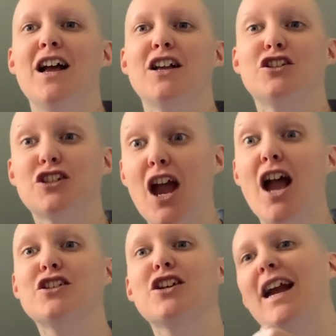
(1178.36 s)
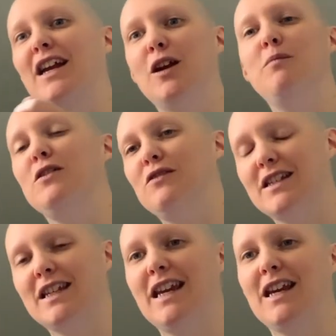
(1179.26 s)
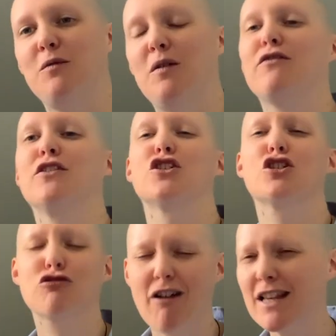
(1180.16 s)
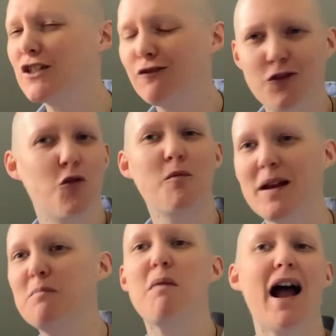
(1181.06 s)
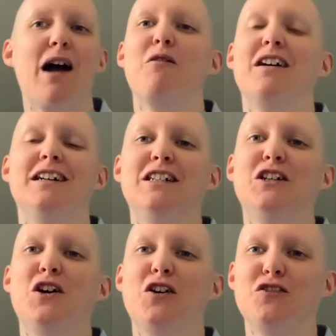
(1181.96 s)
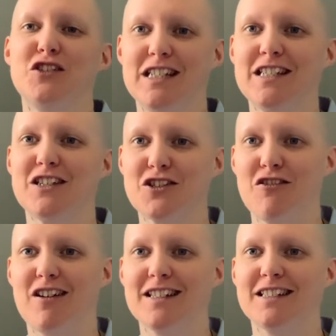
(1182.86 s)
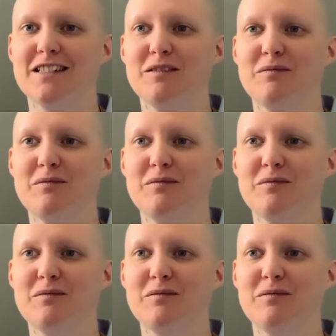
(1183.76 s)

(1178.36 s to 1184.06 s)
church and community with the transforming power of Jesus Christ.